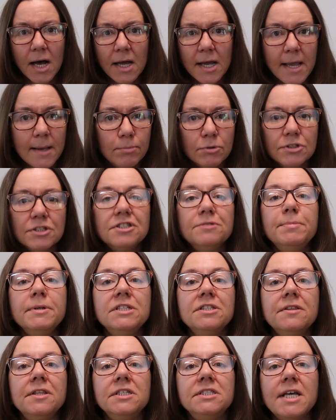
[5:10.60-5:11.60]
able to
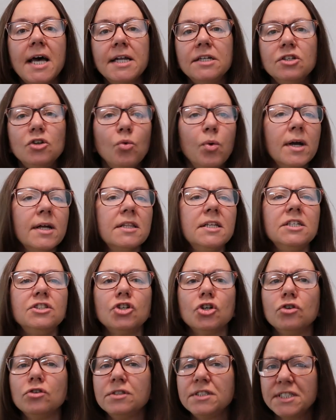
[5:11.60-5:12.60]
speak to the dead, quickly
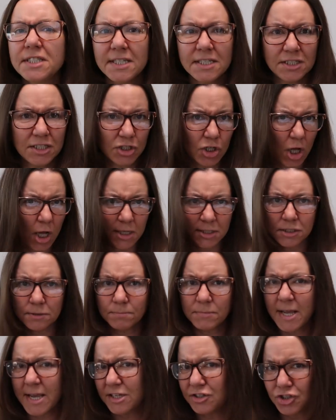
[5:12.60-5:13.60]
turns into
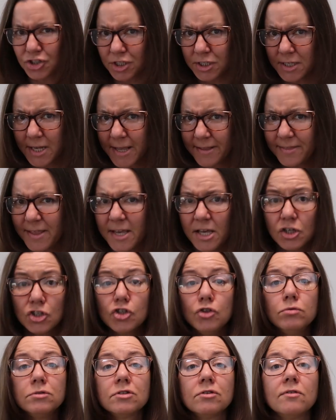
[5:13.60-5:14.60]
condemnation, and they
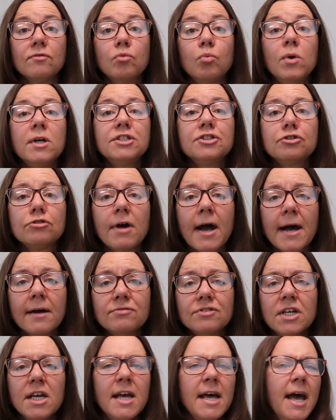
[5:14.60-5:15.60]
accuse her of
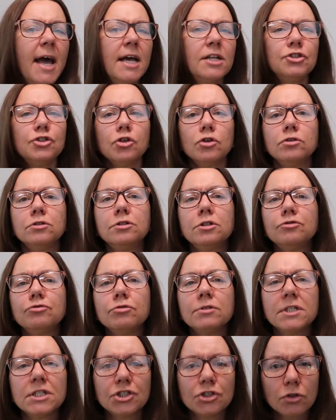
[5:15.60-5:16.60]
witchcraft and turn to
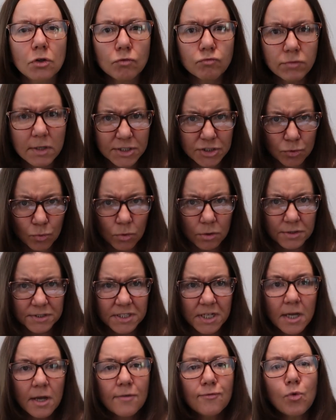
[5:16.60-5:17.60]
traditional
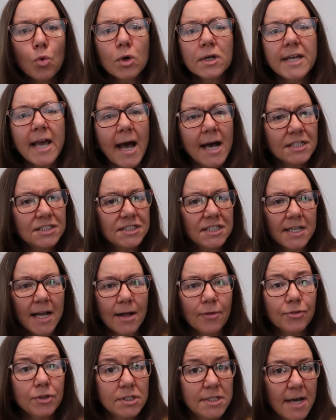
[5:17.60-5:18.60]
rituals for casting
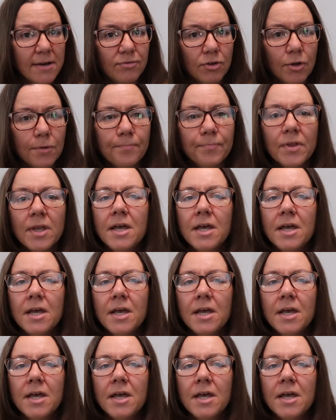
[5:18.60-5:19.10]
out the devil.